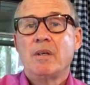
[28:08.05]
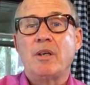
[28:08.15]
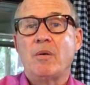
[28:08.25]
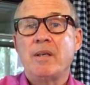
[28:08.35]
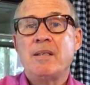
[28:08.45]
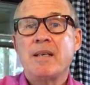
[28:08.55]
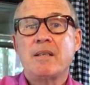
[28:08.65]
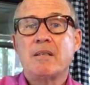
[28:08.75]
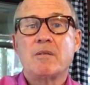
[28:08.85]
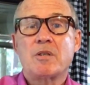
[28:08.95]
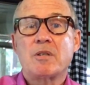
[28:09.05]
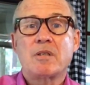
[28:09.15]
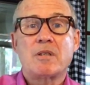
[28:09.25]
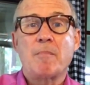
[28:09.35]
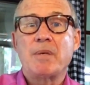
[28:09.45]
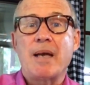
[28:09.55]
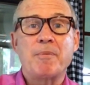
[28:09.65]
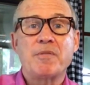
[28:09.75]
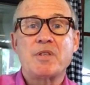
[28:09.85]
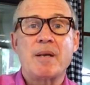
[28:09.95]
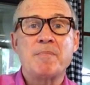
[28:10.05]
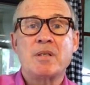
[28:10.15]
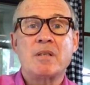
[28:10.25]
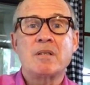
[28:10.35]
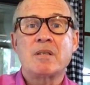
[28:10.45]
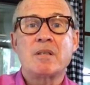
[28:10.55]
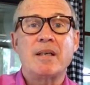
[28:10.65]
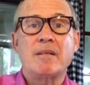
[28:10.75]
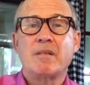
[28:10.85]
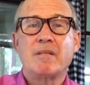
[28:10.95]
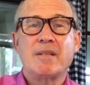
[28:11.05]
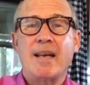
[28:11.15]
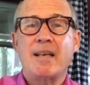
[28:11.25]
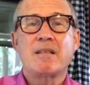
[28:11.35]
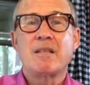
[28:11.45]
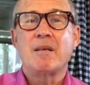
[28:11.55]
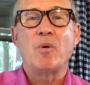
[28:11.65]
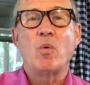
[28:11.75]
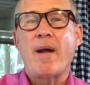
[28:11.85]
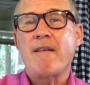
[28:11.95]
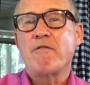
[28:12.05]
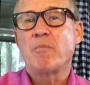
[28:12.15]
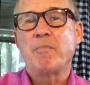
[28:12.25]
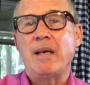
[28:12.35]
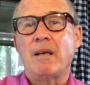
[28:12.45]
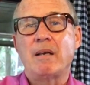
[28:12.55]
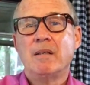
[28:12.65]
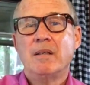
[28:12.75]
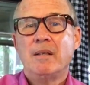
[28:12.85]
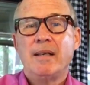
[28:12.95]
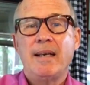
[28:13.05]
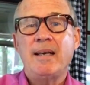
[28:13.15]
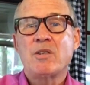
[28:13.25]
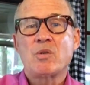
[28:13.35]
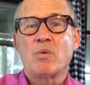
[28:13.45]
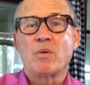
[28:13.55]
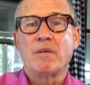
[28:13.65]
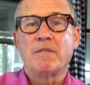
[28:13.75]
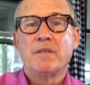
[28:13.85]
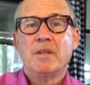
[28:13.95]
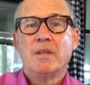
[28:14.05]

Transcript: you know, addicted to some type of substance that takes them away from being any sort of